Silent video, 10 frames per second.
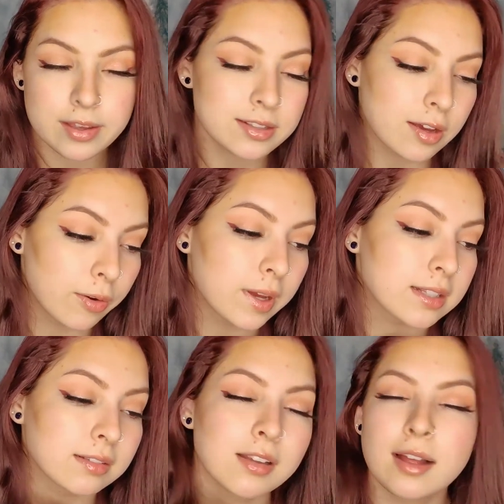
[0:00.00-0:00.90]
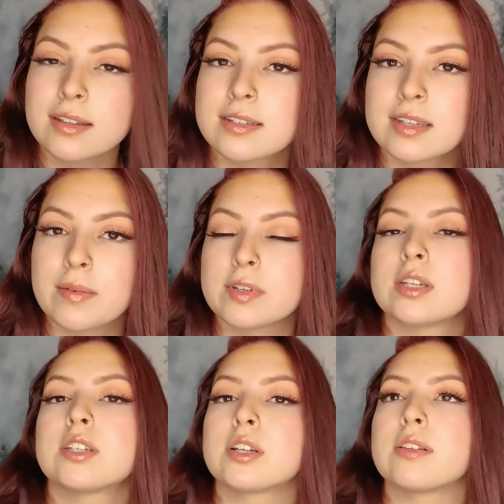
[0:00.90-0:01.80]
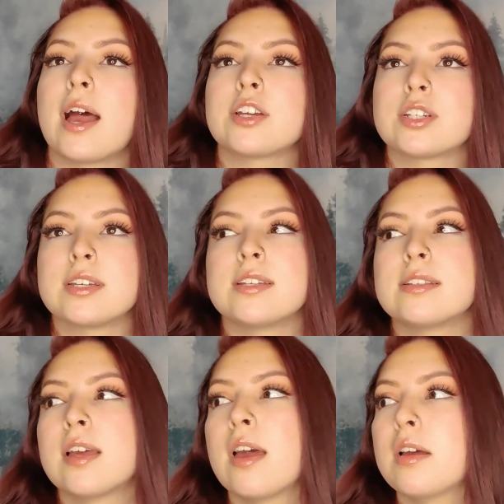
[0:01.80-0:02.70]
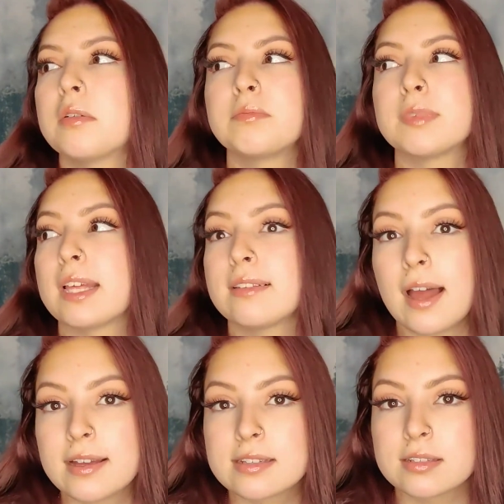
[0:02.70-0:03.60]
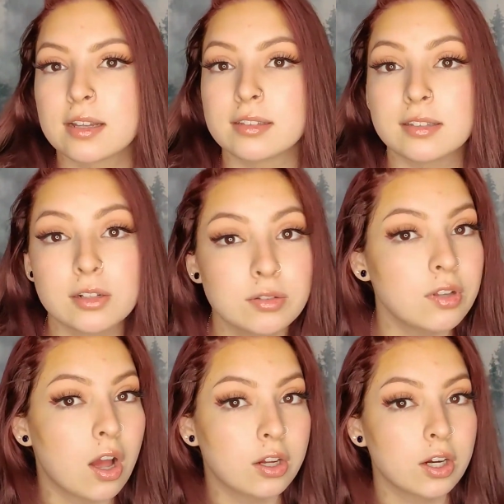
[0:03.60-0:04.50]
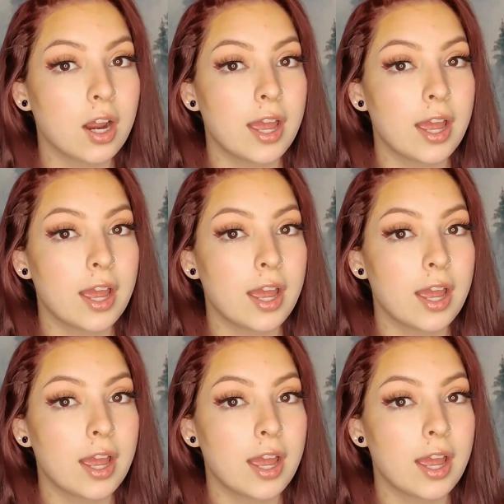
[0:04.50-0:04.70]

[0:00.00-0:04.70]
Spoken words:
So it's a lot less damaging to your lashes. They last a little longer.